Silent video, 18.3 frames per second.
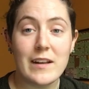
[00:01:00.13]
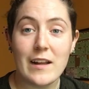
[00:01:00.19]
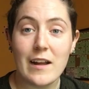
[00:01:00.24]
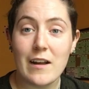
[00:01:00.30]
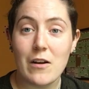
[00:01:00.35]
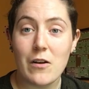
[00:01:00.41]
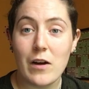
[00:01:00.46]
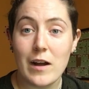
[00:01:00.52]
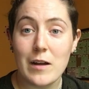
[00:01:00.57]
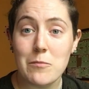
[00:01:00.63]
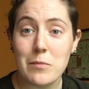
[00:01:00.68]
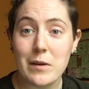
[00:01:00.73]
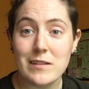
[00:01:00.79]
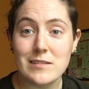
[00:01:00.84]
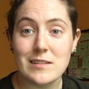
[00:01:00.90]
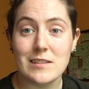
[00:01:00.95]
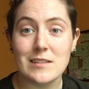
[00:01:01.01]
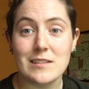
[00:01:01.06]
now I'm
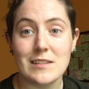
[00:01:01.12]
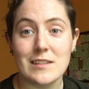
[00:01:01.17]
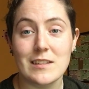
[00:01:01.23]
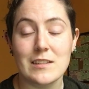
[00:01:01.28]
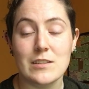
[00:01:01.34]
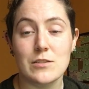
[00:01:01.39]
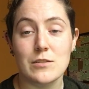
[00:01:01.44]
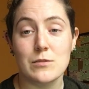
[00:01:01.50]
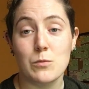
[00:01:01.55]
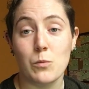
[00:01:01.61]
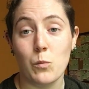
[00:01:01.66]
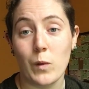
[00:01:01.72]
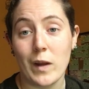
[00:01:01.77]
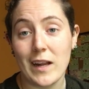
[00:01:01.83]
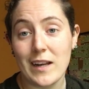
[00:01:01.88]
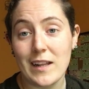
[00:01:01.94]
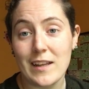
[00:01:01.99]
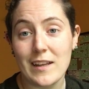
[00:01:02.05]
basically just
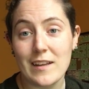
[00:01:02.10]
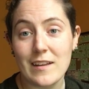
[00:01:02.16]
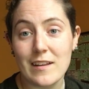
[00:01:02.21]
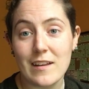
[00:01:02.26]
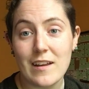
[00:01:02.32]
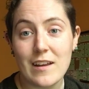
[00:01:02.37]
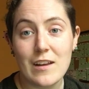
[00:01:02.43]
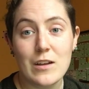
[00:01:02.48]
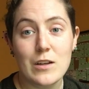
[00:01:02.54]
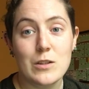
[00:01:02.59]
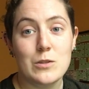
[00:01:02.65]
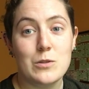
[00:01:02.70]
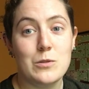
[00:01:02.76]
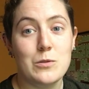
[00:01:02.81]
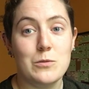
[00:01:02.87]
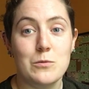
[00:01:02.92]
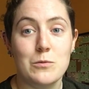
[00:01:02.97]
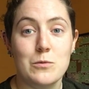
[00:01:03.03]
waiting
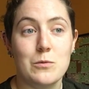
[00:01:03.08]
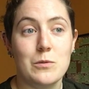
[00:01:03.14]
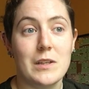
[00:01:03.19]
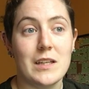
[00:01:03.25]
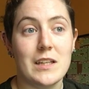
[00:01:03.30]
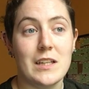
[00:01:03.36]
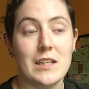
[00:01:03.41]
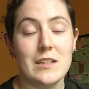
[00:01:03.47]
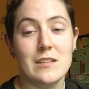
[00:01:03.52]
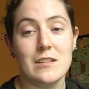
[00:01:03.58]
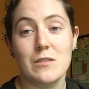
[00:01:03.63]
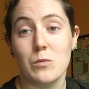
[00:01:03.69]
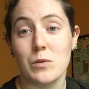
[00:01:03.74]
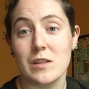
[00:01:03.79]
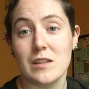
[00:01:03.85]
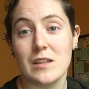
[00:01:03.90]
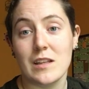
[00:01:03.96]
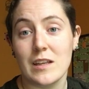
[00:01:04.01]
to get in
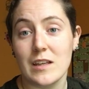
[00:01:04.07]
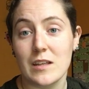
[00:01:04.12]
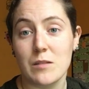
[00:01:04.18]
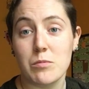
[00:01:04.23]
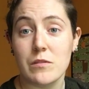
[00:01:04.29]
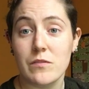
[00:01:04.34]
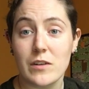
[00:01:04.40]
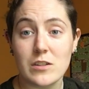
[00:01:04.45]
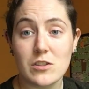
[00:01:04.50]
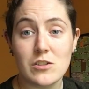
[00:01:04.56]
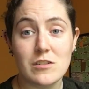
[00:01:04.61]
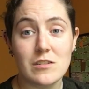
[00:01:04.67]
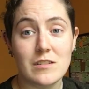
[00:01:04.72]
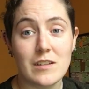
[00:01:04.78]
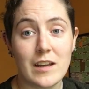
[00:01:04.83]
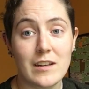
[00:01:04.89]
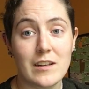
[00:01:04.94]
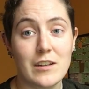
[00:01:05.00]
with a professional
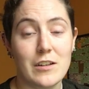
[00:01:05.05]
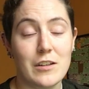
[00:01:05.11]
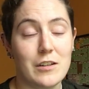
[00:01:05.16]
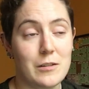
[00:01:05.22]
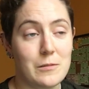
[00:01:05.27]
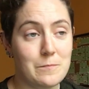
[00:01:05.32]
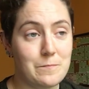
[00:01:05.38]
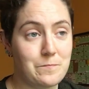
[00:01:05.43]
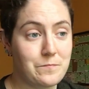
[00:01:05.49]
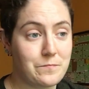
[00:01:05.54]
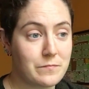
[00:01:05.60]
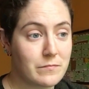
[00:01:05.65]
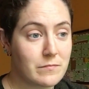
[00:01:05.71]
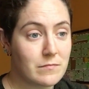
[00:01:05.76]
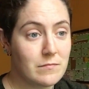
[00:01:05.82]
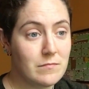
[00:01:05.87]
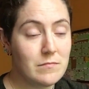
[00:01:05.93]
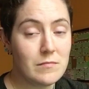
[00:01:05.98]
editor.
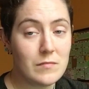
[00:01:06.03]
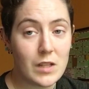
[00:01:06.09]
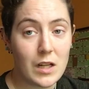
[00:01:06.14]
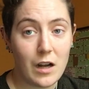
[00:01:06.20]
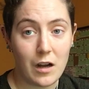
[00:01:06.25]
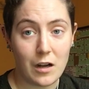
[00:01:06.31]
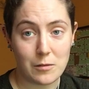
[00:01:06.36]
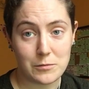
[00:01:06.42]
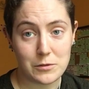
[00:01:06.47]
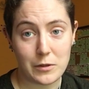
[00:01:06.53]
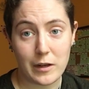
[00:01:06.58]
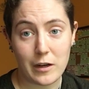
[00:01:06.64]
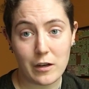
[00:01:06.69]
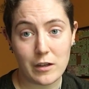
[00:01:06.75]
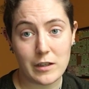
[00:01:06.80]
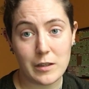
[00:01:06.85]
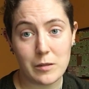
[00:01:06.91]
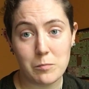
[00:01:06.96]
So I
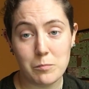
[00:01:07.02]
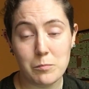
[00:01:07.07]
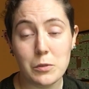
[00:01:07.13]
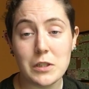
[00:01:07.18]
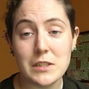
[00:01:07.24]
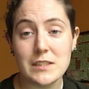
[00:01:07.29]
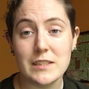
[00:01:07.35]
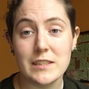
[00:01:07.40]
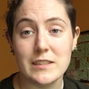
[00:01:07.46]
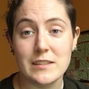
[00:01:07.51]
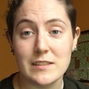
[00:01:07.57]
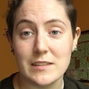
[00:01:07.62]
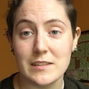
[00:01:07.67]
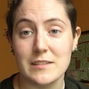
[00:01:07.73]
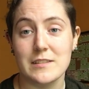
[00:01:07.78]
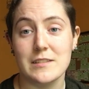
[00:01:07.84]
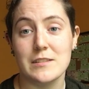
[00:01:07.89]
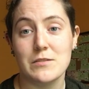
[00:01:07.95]
already booked it.
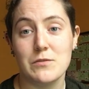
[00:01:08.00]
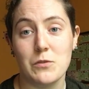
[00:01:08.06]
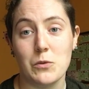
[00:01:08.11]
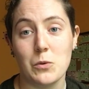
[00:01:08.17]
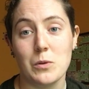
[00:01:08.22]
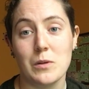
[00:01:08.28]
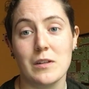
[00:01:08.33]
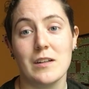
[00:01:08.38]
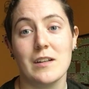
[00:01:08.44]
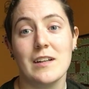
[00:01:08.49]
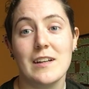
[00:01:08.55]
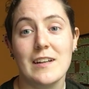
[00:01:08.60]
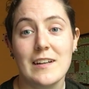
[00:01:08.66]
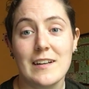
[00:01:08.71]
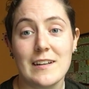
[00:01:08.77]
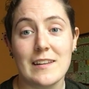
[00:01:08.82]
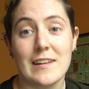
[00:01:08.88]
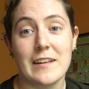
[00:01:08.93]
It is for
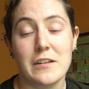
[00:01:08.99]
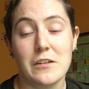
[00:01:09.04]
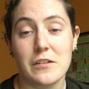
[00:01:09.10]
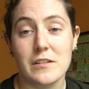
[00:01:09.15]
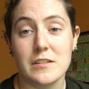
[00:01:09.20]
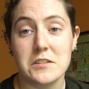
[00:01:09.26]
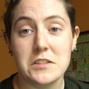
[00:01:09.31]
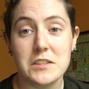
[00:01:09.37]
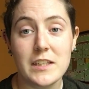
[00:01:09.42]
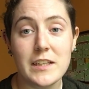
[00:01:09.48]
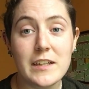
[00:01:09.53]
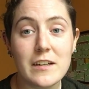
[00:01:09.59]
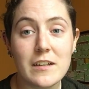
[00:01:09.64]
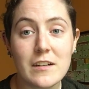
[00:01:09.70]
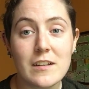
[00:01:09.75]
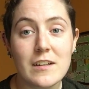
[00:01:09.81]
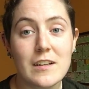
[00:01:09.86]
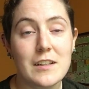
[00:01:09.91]
later this
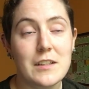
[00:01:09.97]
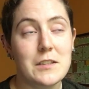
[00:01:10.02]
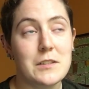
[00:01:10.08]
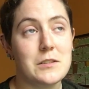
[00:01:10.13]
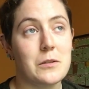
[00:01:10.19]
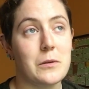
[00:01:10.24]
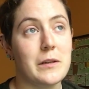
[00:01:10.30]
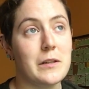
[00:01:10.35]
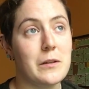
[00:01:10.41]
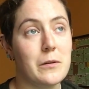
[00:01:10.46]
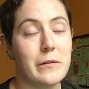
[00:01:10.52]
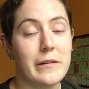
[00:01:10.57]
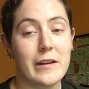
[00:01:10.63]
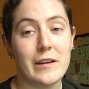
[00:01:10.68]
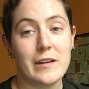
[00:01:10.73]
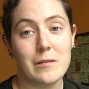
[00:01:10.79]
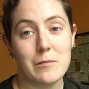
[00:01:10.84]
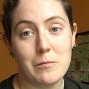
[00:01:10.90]
year. So I know
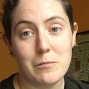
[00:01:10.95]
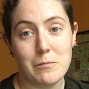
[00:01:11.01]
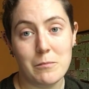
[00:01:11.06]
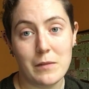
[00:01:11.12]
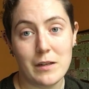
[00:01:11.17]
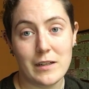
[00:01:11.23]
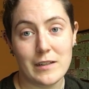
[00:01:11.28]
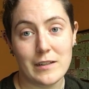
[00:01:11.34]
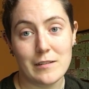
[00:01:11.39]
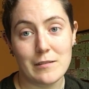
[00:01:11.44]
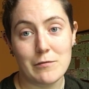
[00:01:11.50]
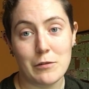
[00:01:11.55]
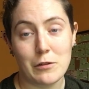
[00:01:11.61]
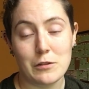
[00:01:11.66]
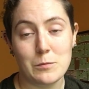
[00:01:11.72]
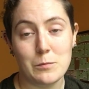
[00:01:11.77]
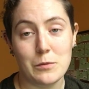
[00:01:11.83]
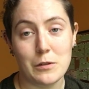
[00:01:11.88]
that my
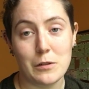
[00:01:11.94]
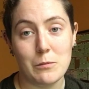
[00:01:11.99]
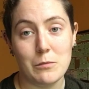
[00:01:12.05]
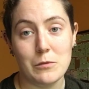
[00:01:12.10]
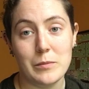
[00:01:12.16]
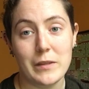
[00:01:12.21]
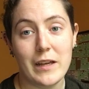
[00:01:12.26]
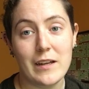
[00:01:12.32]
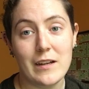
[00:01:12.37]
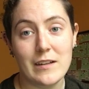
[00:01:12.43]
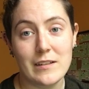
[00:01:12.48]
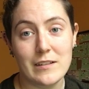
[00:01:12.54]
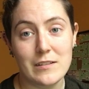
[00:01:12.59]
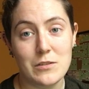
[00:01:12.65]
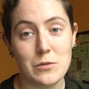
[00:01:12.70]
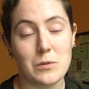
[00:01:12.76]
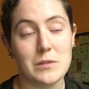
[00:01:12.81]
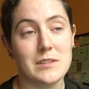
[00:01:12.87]
first book will be
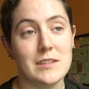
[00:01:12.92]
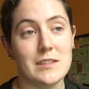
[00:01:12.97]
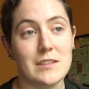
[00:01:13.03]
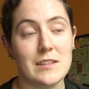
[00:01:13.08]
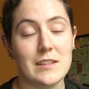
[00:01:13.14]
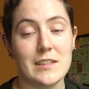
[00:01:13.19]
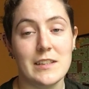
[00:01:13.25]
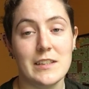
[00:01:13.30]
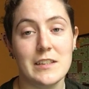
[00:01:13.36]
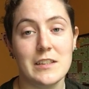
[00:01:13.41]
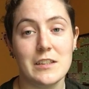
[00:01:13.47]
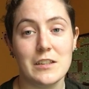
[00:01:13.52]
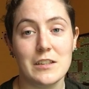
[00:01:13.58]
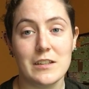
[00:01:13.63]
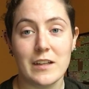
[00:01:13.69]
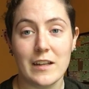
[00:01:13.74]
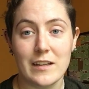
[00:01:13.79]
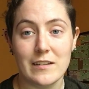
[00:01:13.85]
edited towards the end of the
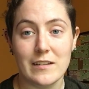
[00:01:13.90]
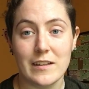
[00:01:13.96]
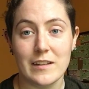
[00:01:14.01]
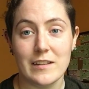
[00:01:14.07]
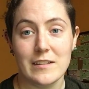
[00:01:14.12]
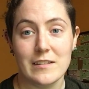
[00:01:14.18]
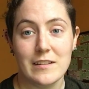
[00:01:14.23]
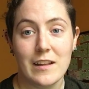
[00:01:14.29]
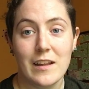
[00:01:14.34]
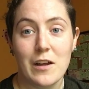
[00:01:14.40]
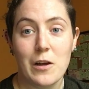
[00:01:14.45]
year and then